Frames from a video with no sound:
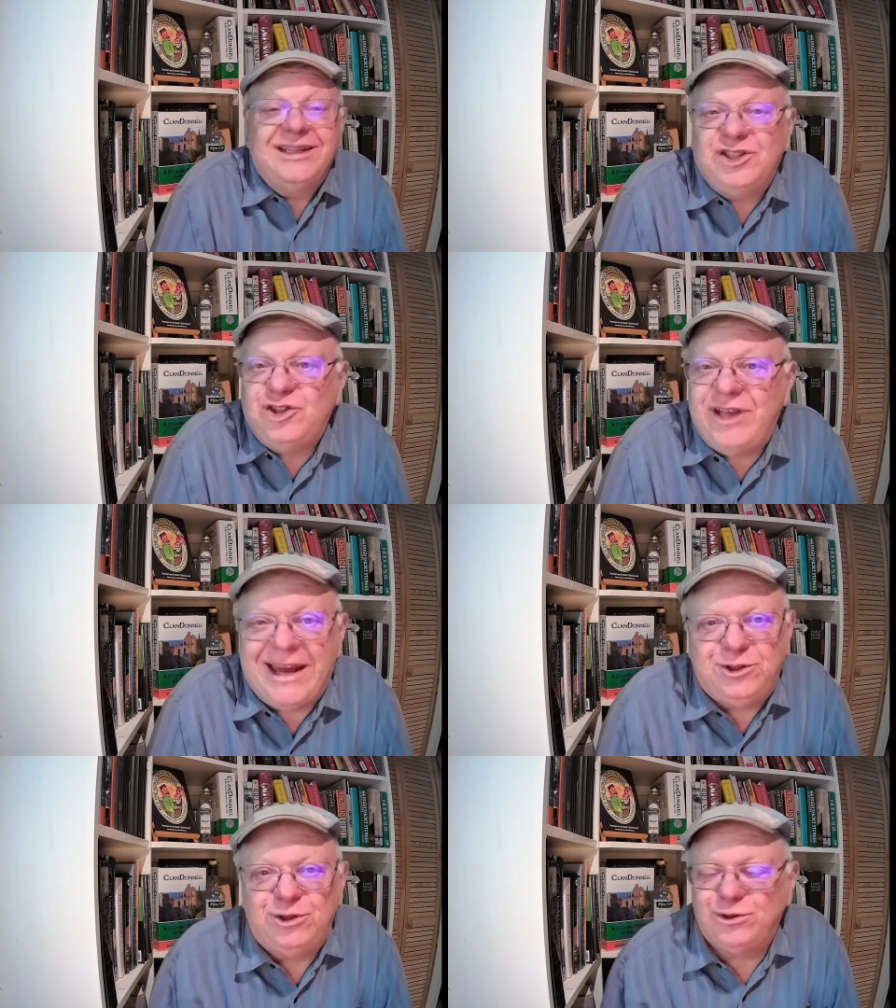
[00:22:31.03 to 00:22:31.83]

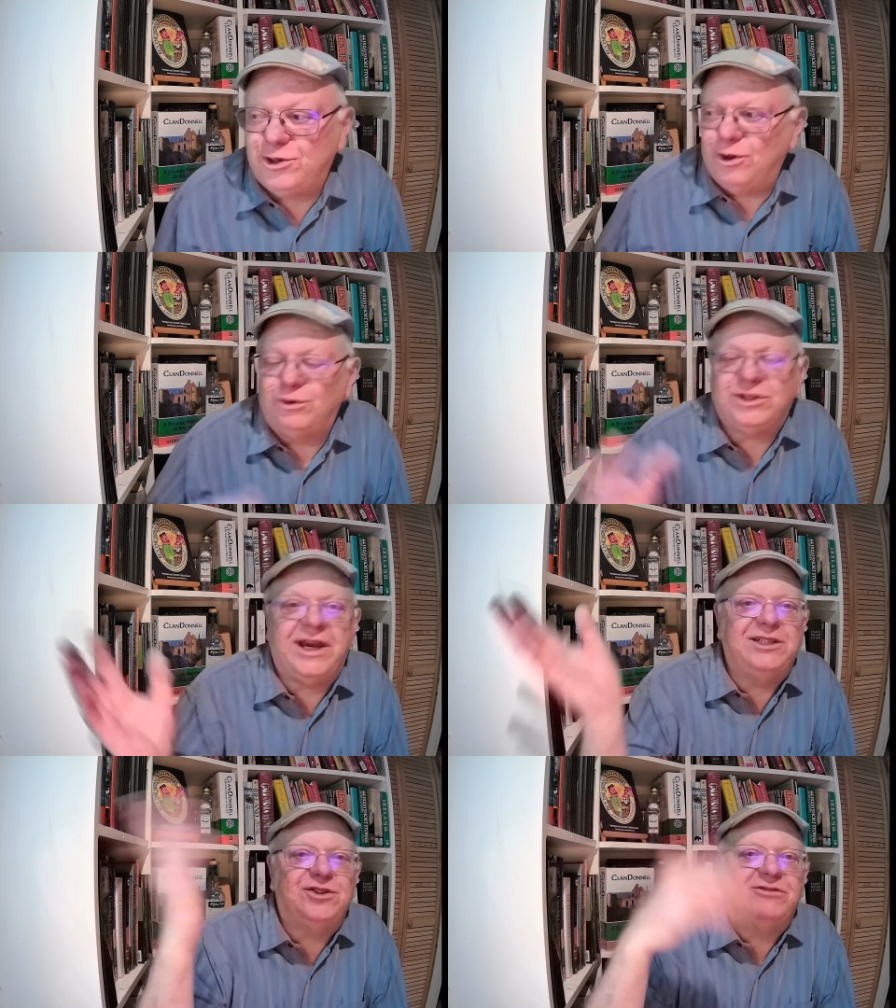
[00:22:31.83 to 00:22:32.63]
Statues to those
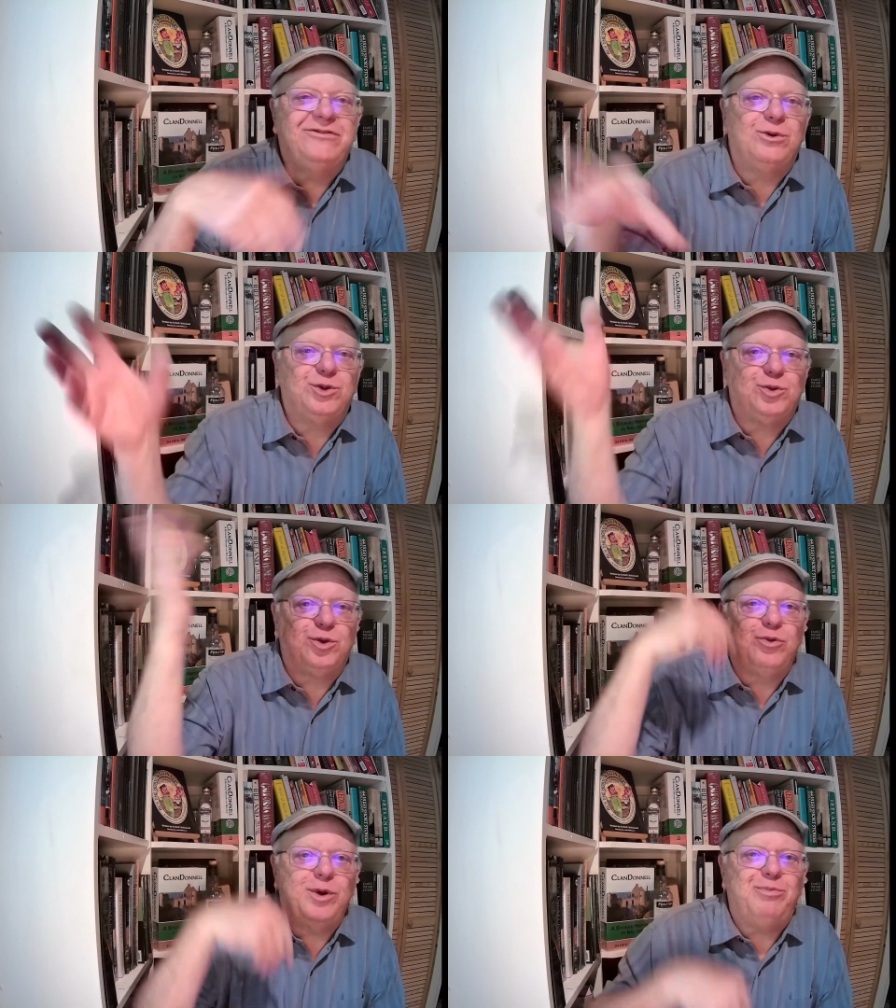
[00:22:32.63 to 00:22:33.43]
kinds of folks
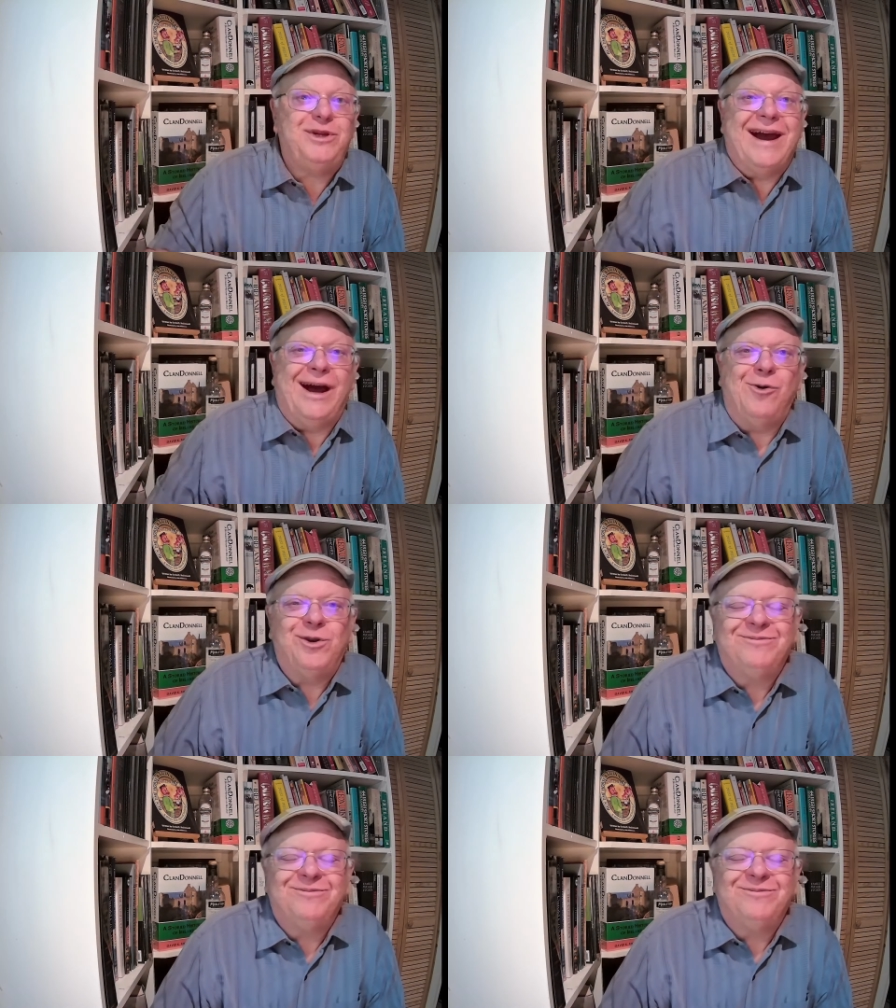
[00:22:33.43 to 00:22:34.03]
were ripped down.